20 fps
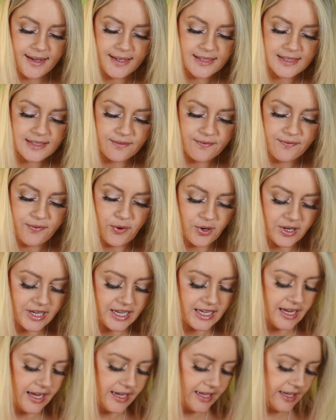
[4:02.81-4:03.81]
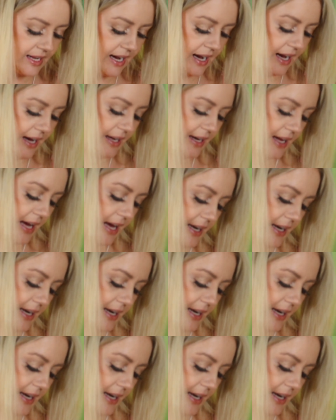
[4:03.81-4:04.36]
is $40.99,